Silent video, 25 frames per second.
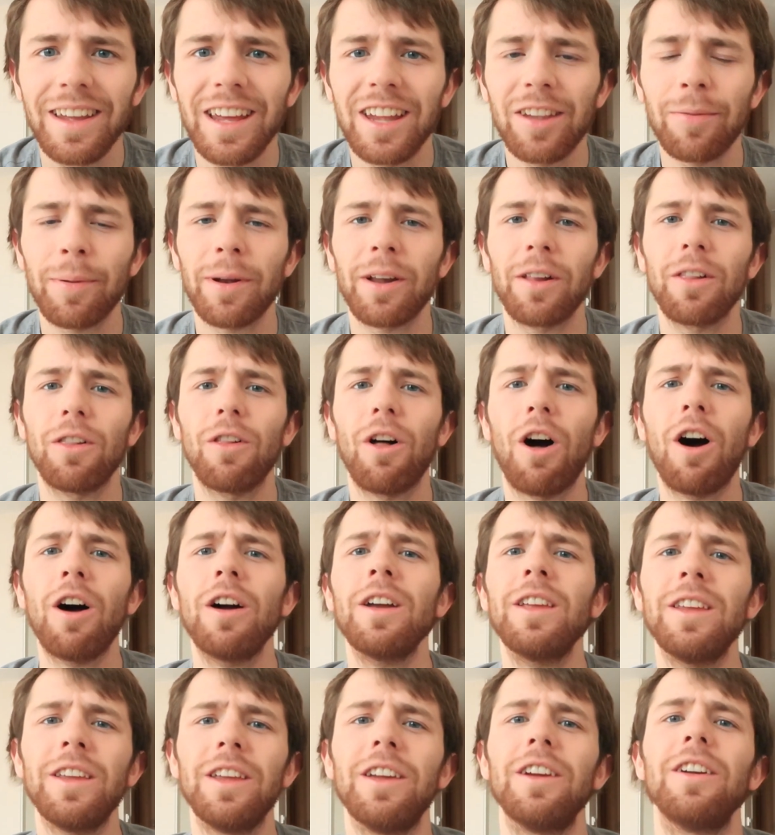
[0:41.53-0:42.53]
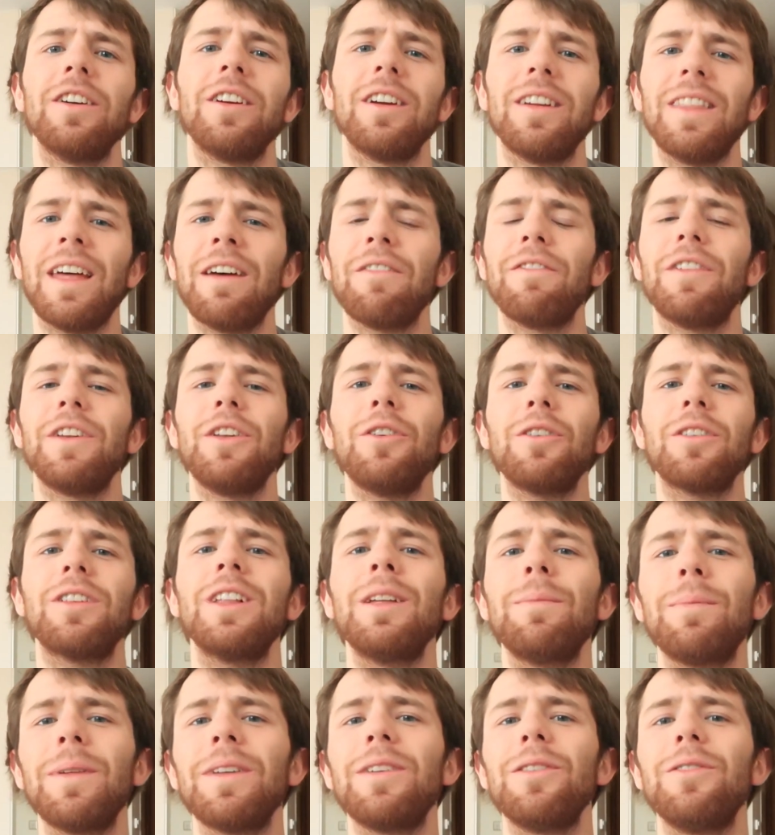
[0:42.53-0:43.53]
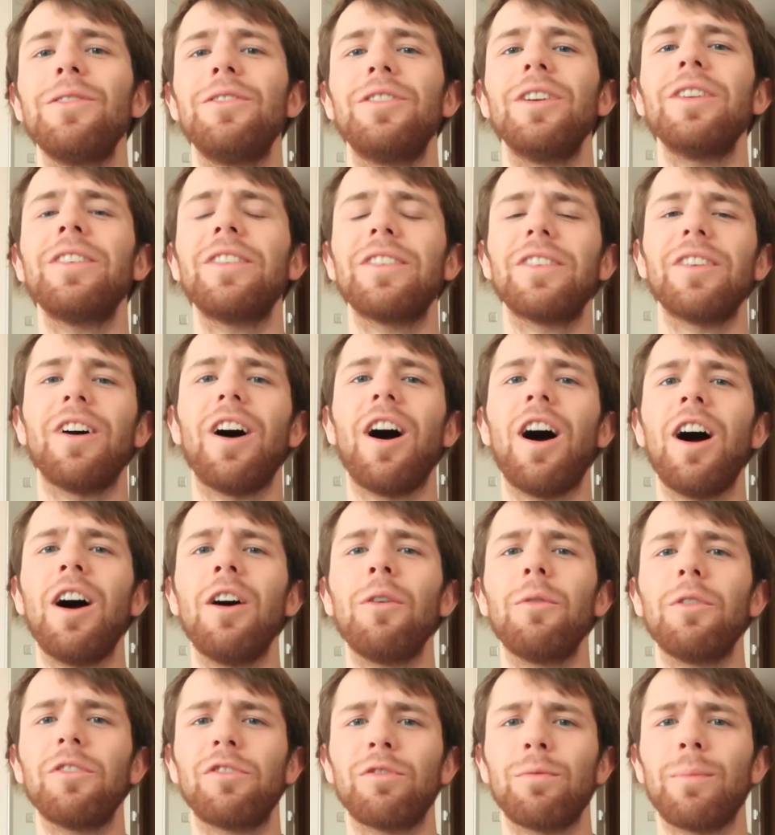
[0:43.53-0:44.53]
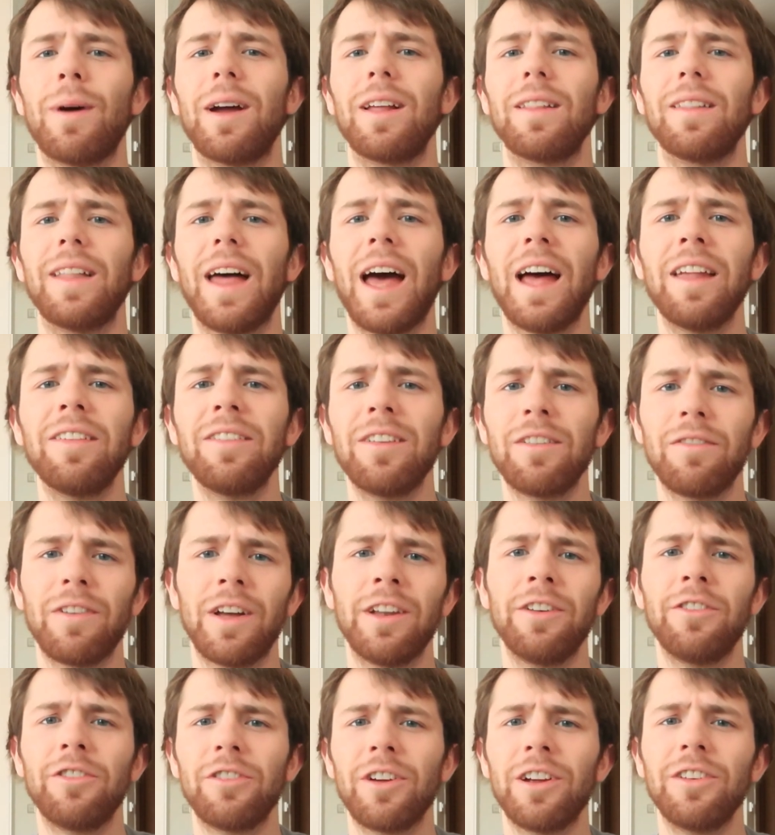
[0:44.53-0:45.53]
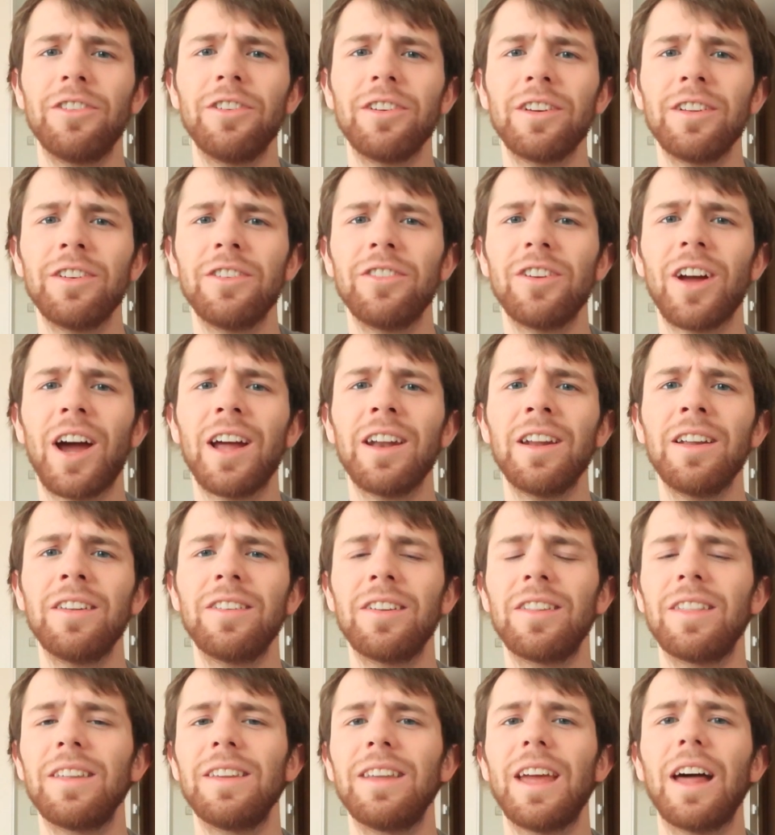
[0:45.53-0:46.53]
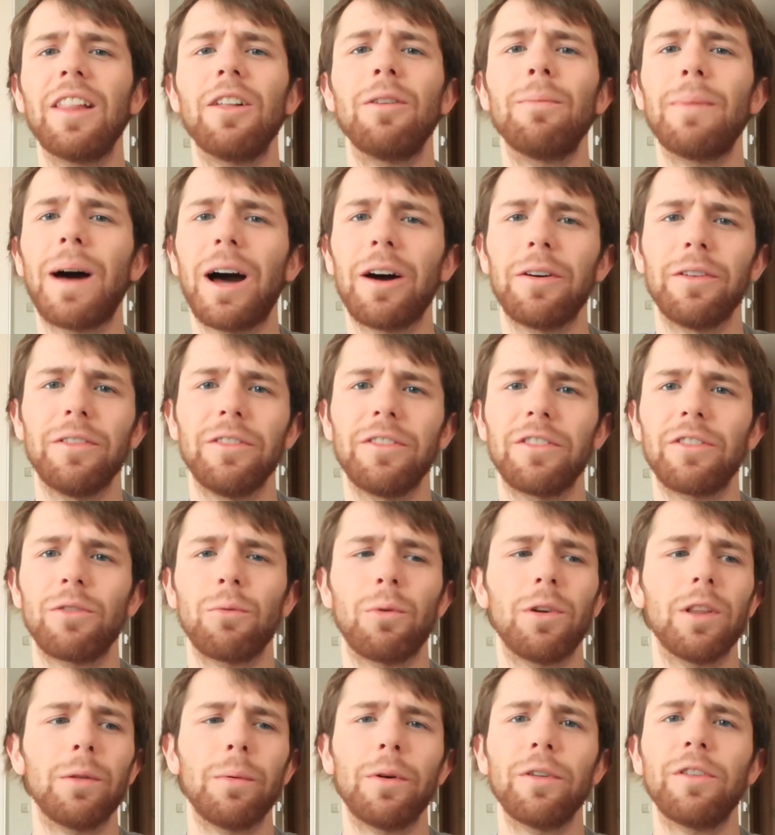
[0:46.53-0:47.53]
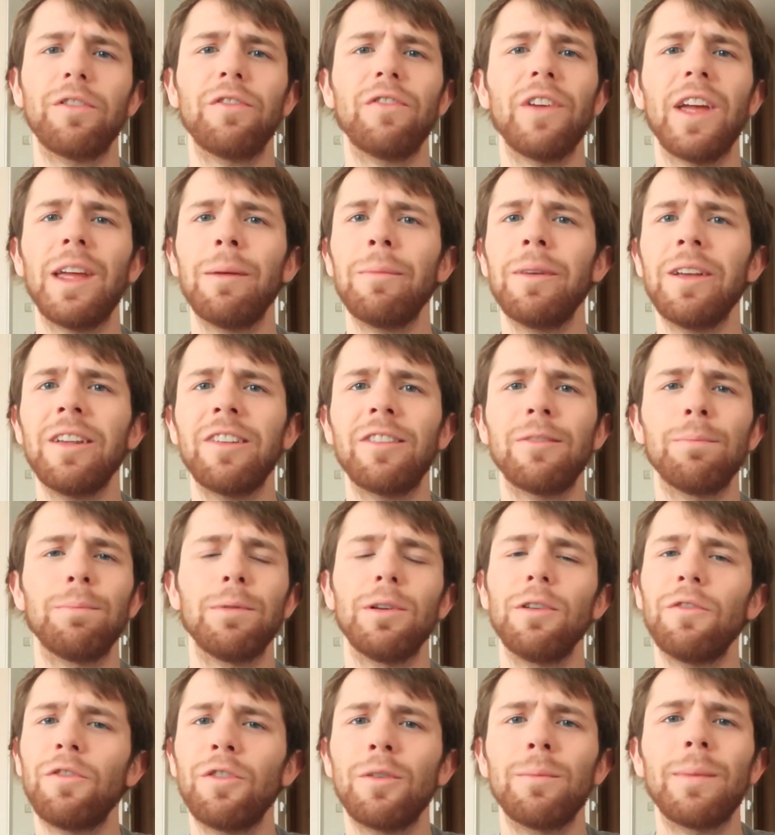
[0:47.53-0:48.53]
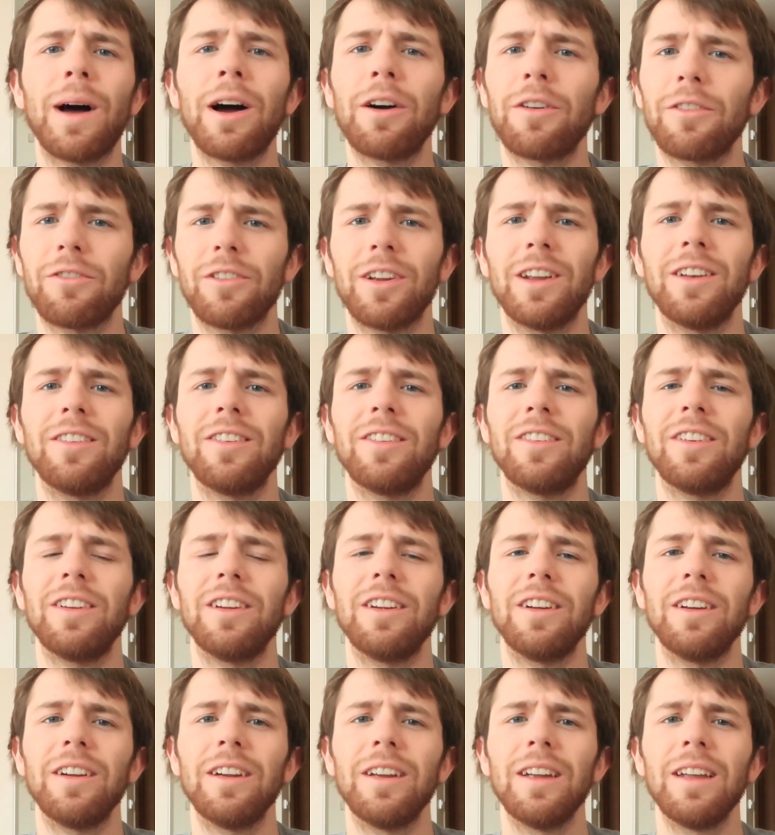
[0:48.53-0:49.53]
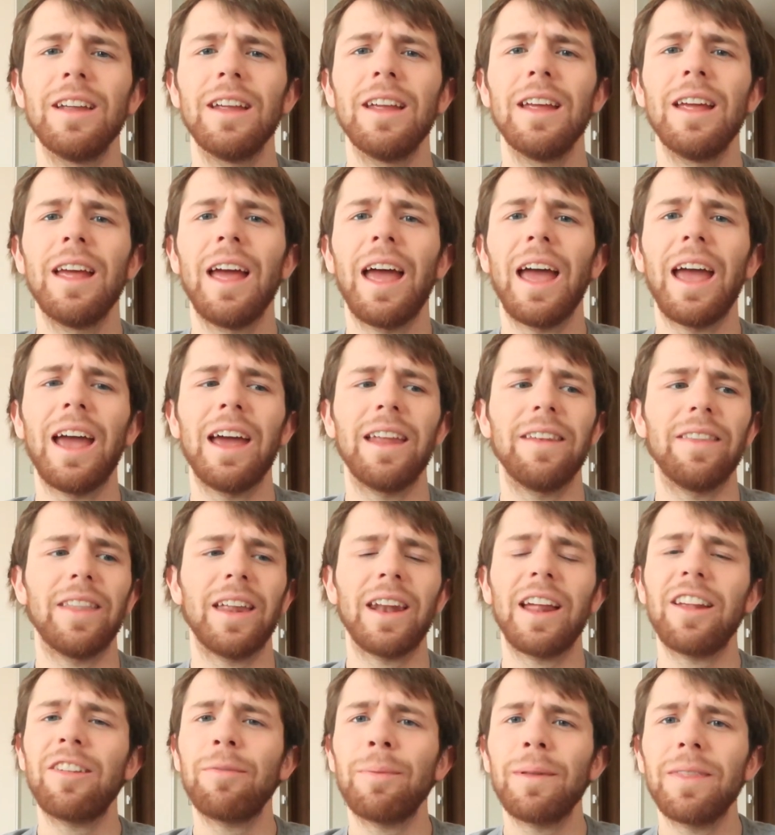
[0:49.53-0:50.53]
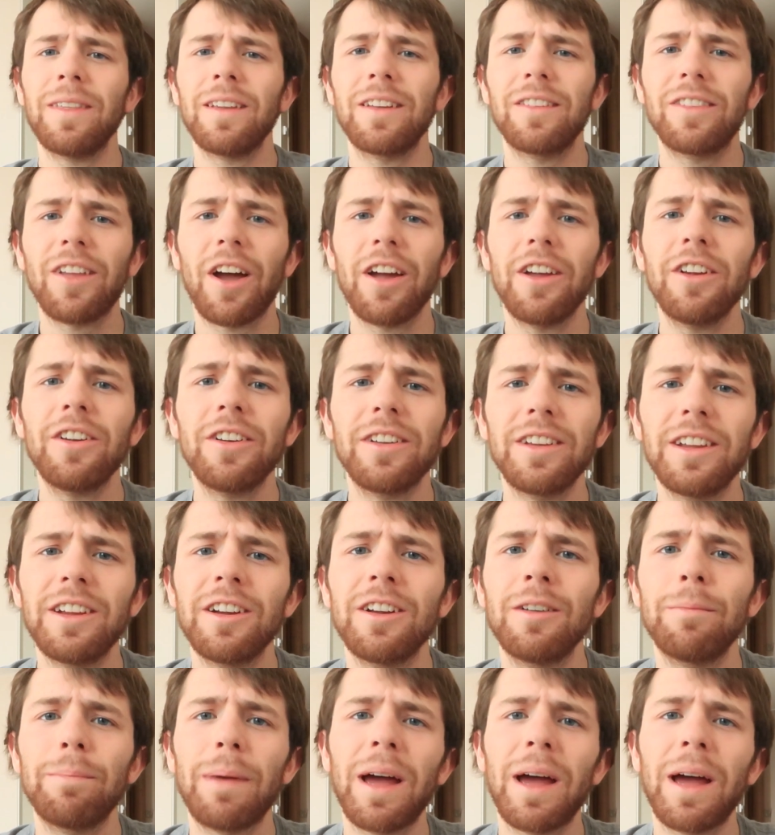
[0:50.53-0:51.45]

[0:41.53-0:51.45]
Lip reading: It's been a long year, and that video clip that you just saw was from my last adventure I took in China to the Yellow Mountains, one of the most famous, beautiful mountain ranges here. And then I spent the entire year